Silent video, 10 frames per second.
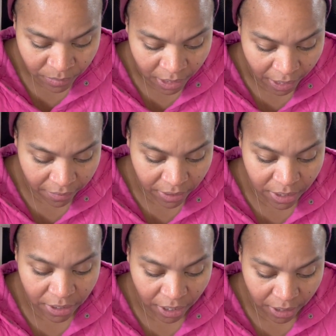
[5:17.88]
And
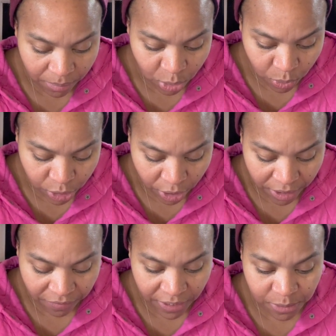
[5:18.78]
then the return on
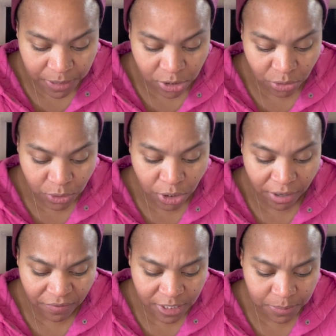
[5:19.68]
investment. So the return on
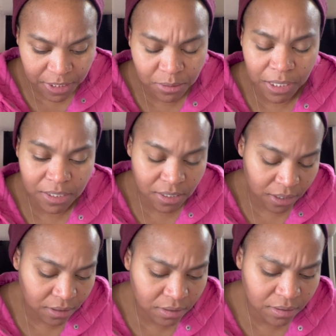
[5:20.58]
investment to me is
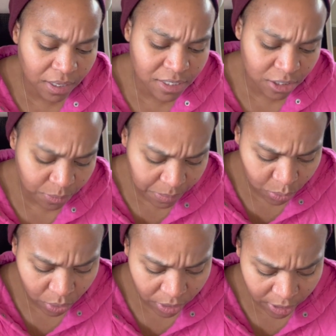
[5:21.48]
like, it's a little bit
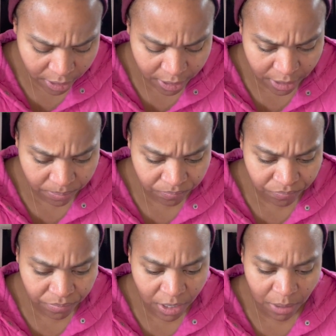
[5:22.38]
more,
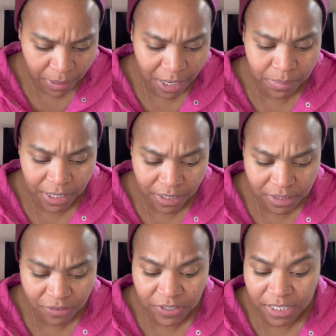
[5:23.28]
in my opinion,
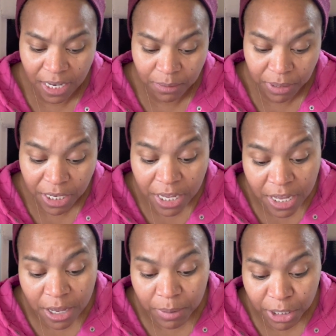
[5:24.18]
sophisticated. But
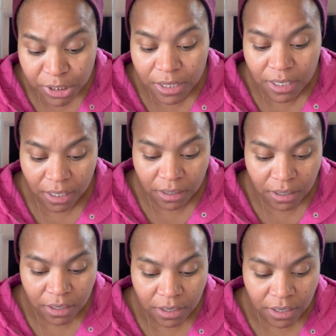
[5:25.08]
here's the thing.
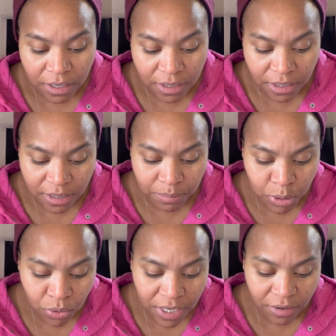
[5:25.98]
The
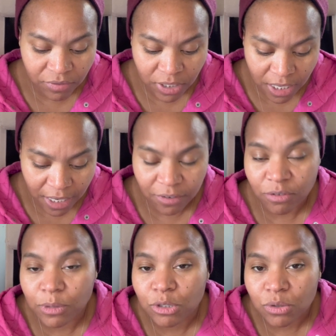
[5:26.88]
beauty of looking at it
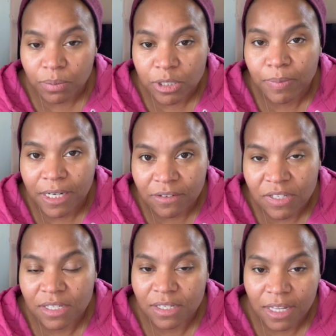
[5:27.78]
from those three perspectives
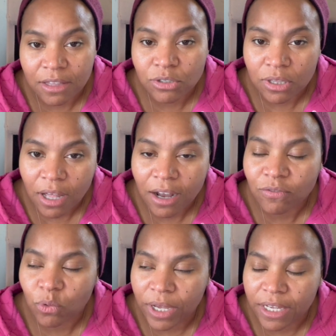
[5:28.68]
is that there's a lot
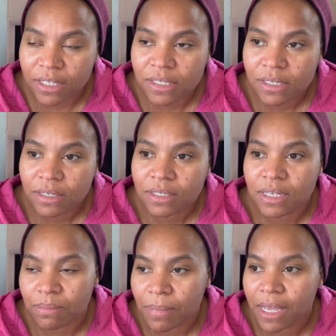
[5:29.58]
of ways
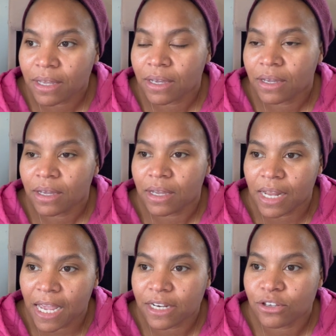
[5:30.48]
to make an
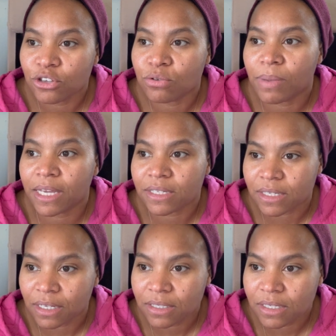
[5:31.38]
ADU make
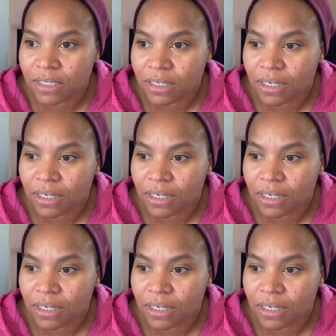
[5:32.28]
sense